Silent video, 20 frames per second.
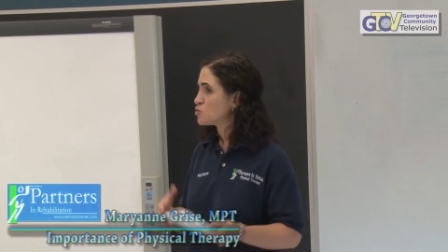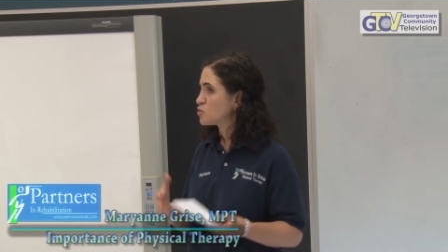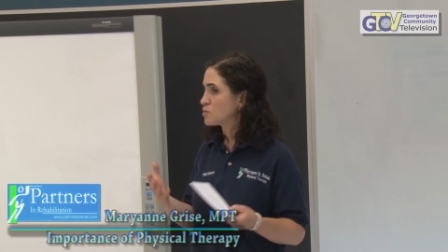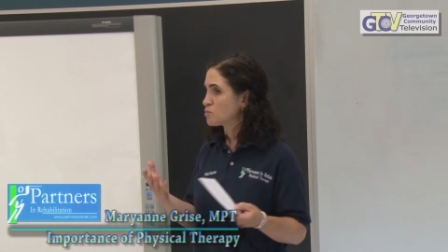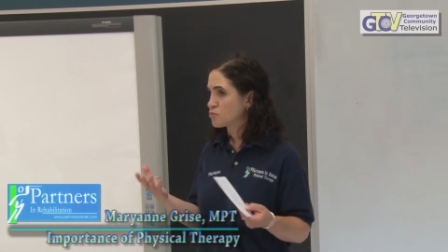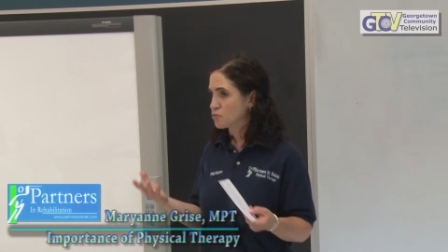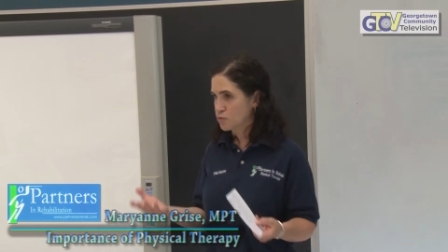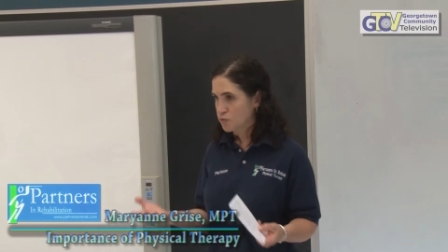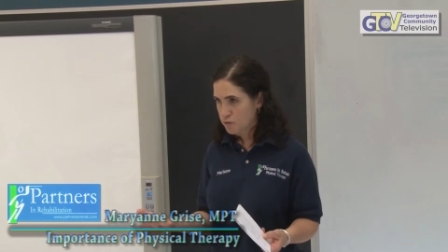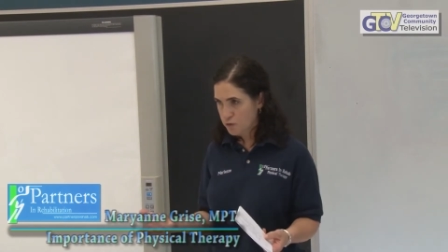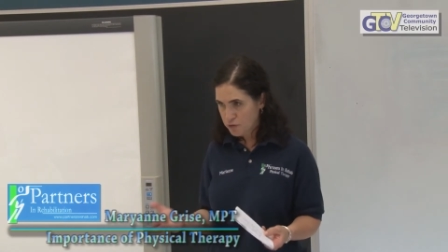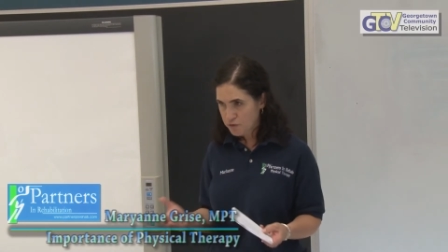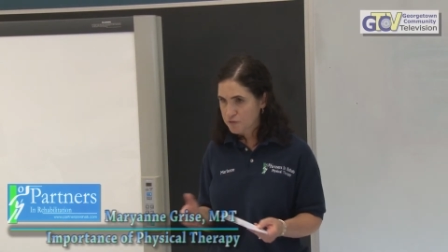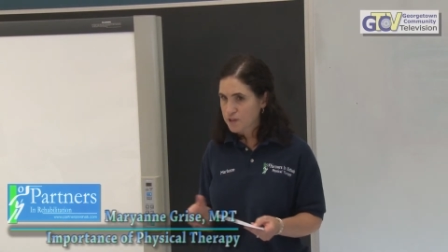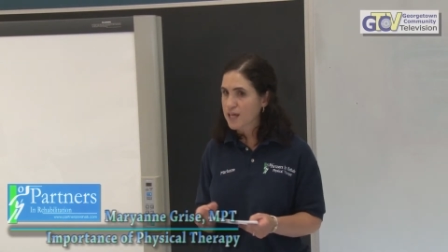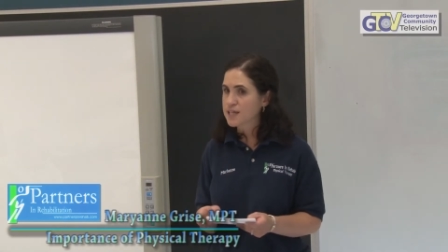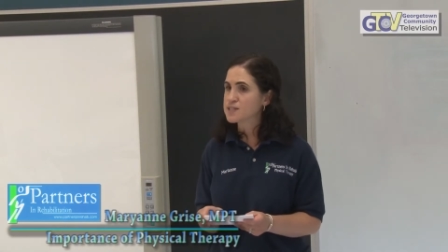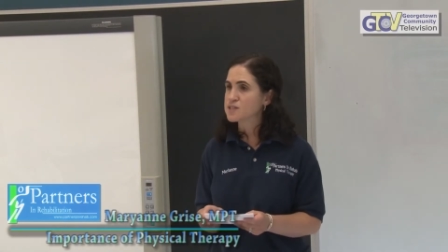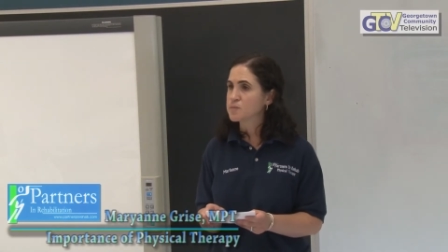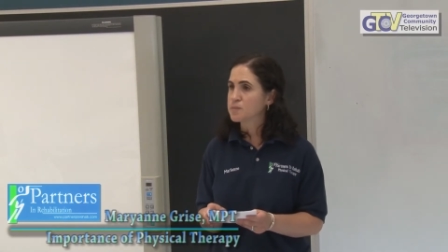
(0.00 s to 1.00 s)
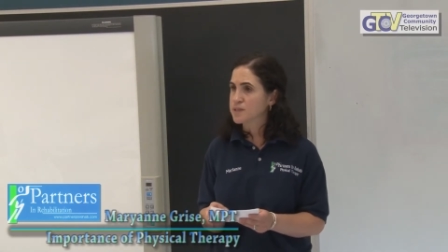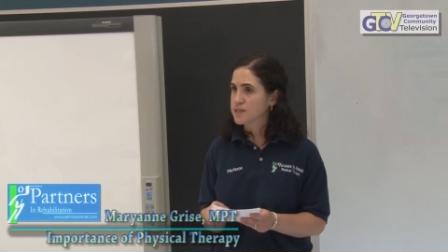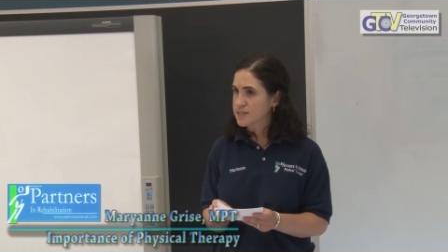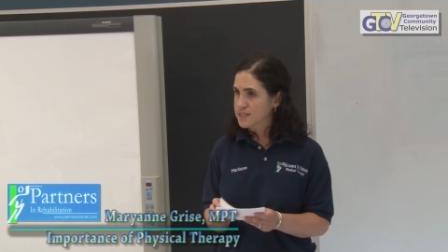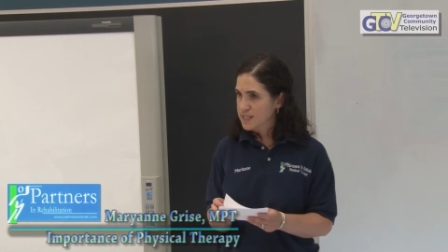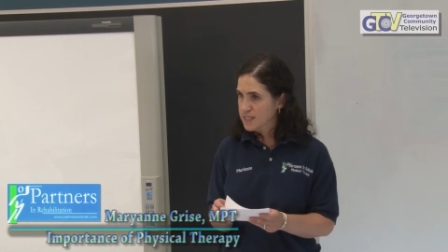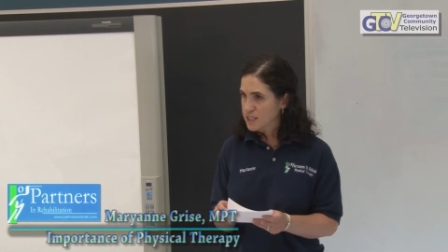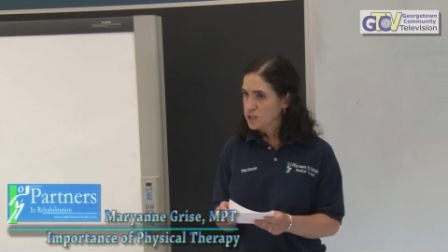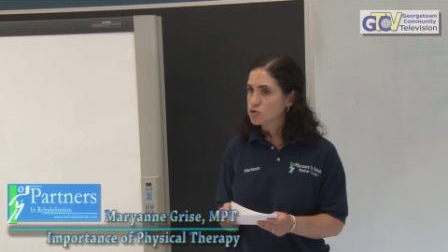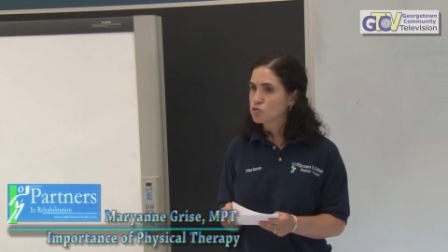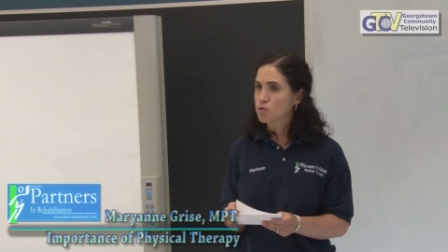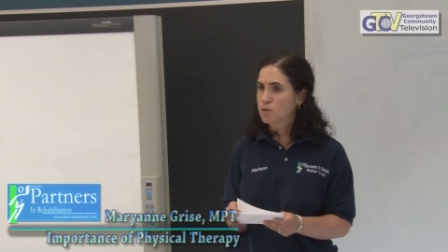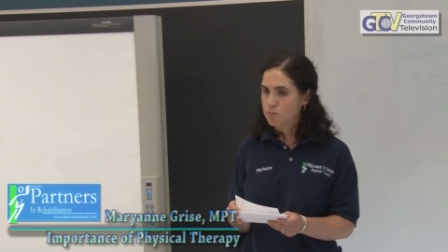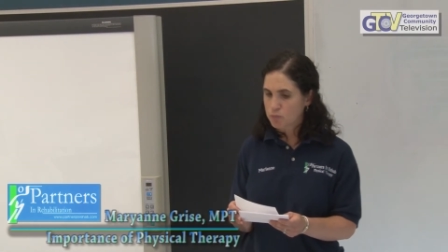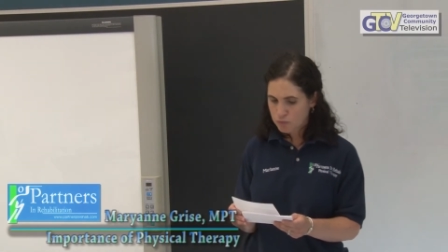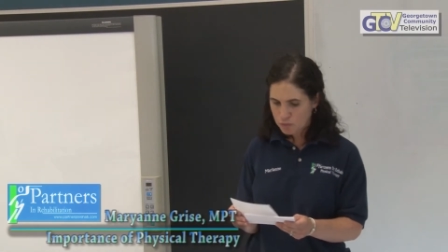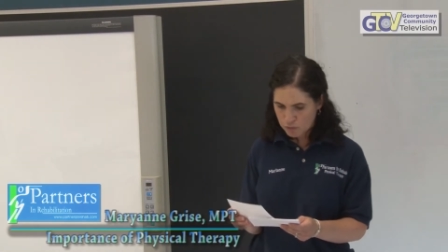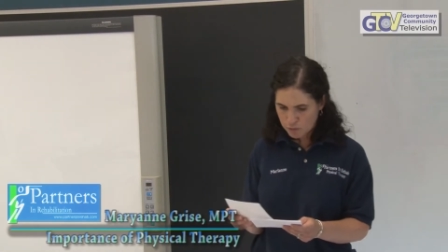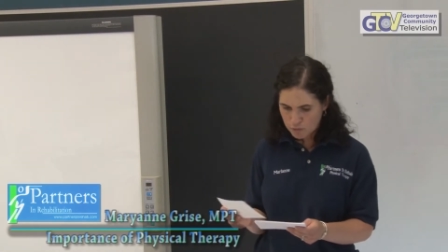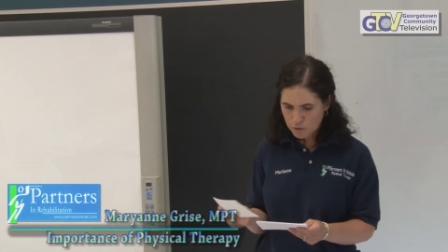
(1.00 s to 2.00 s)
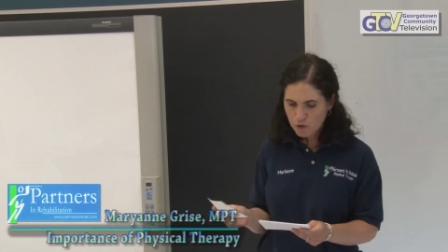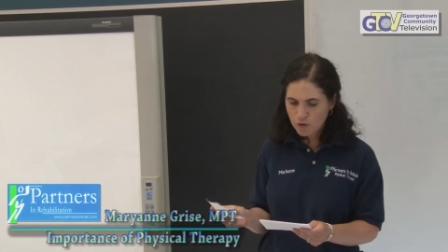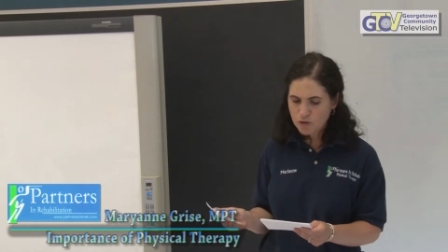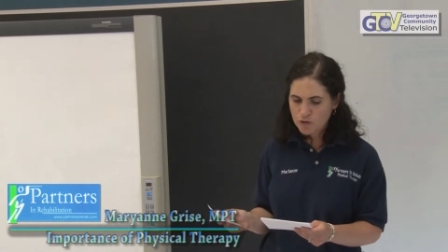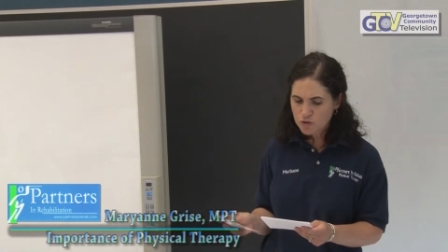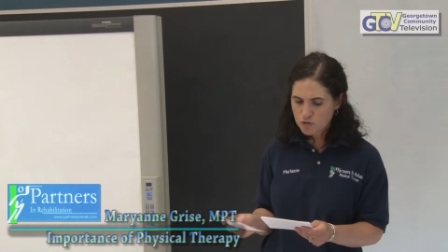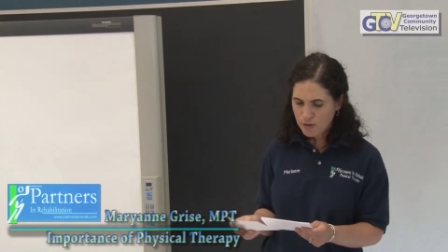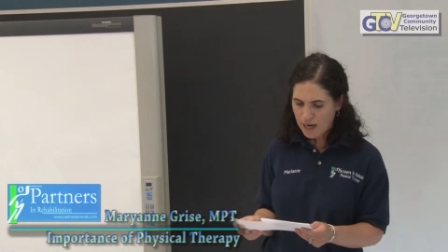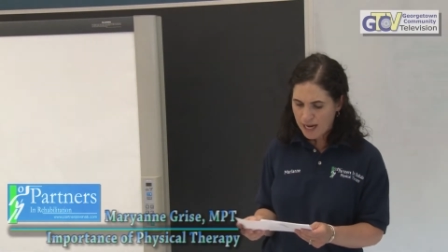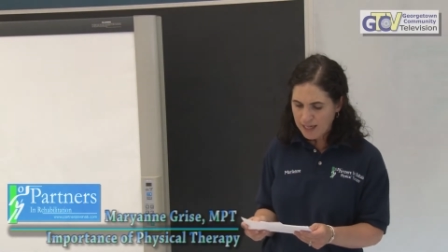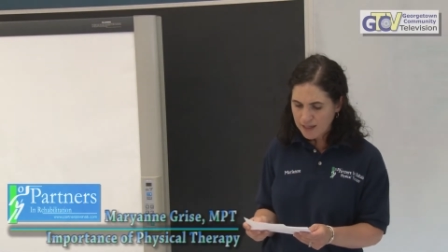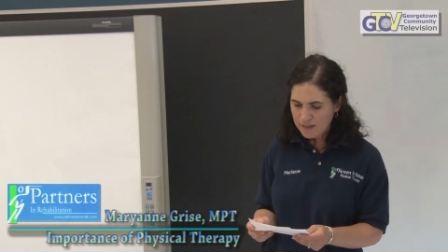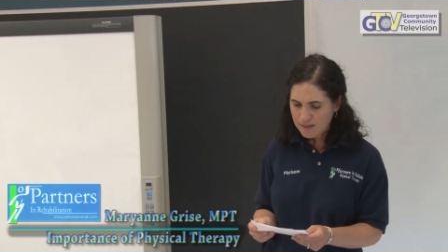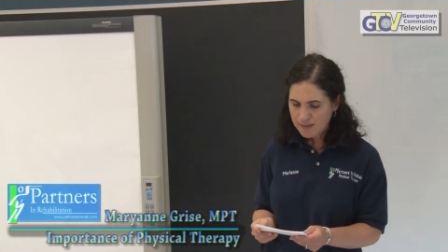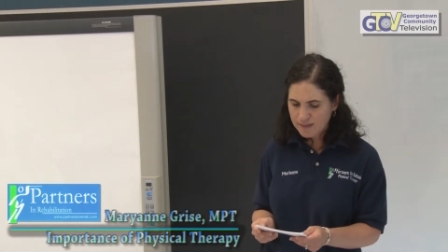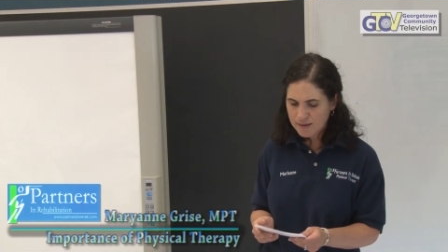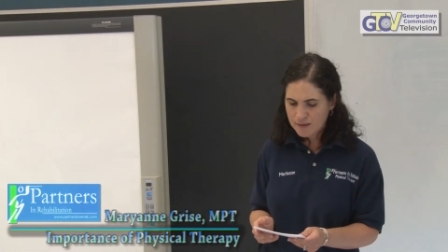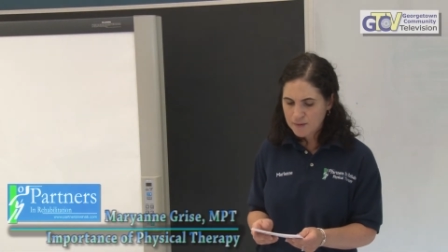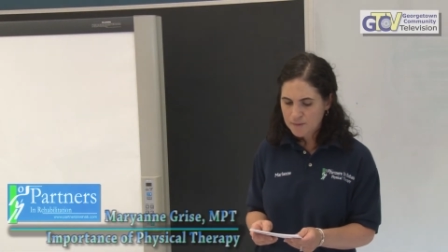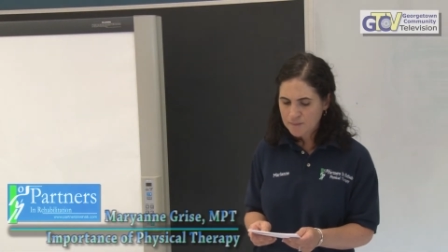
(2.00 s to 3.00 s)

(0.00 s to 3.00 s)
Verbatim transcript: to improve your flexibility, to improve your strength.